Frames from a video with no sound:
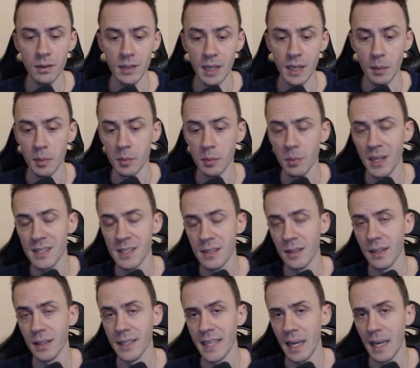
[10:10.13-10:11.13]
Yeah, but
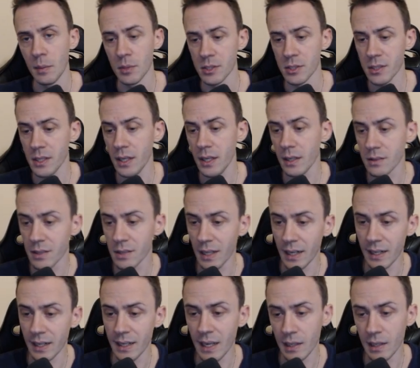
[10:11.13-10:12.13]
basically gamers here is
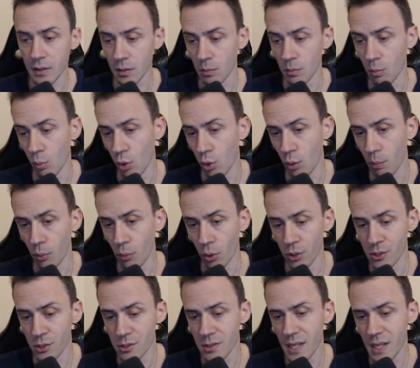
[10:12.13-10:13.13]
gonna get more
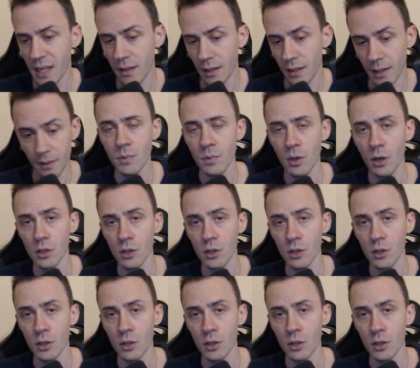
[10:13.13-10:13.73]
points daily.